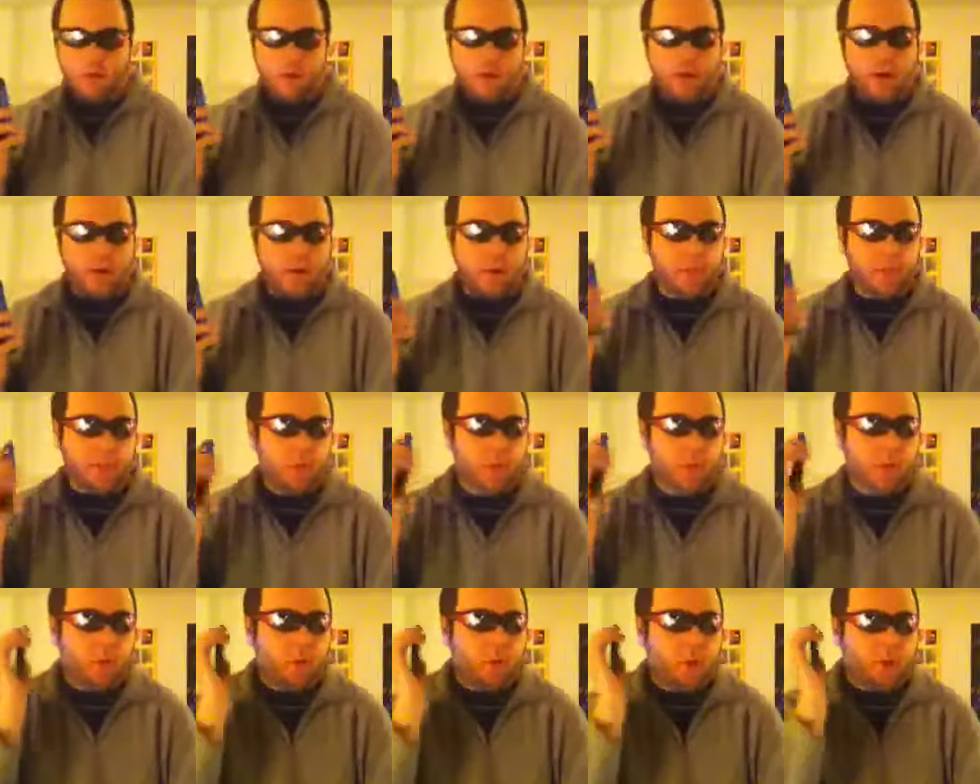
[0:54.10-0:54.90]
All right, here we
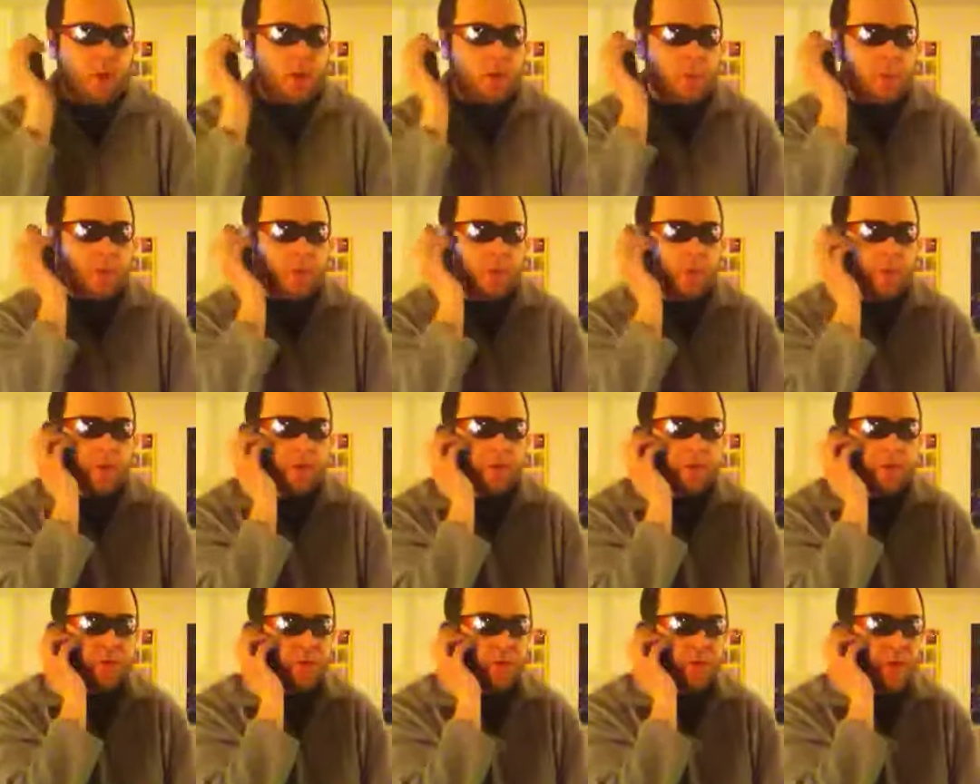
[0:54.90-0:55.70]
go. Walmart,
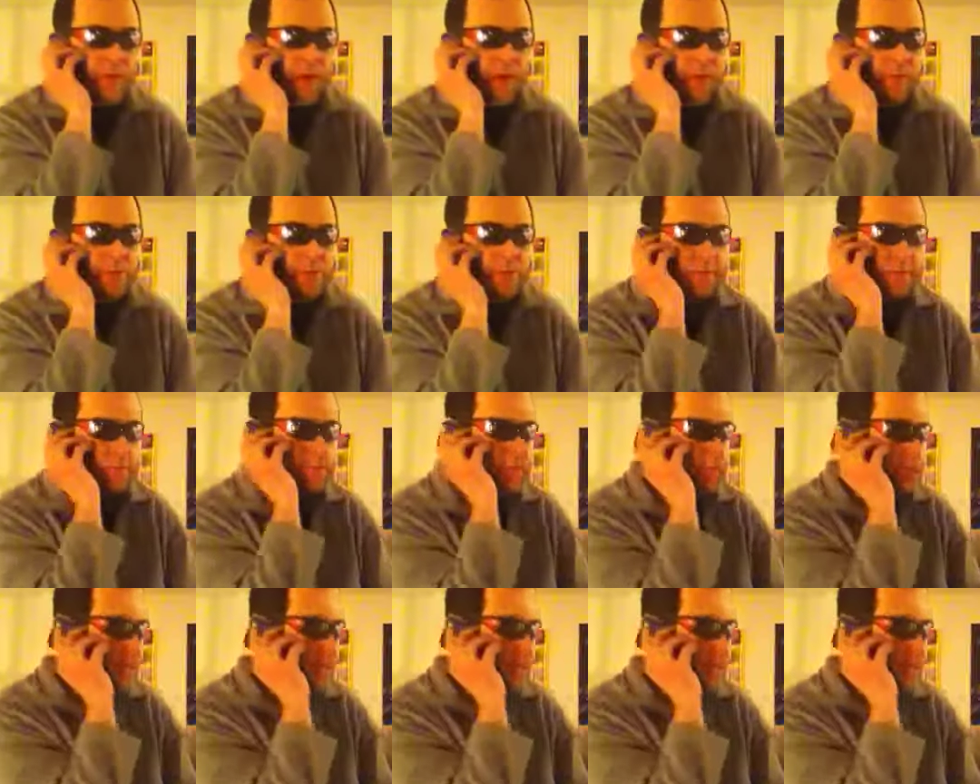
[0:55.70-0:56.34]
so they have some